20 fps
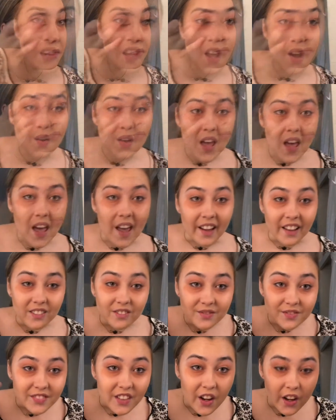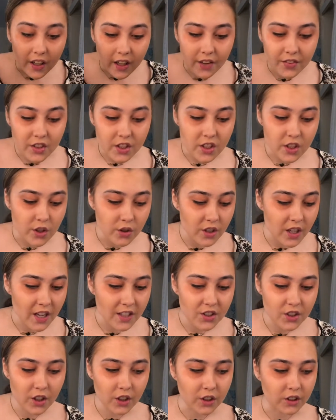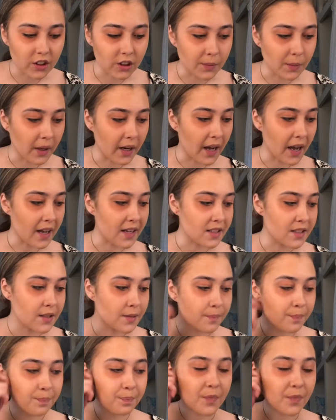Okay, now I got these huge ass circles under my eyes.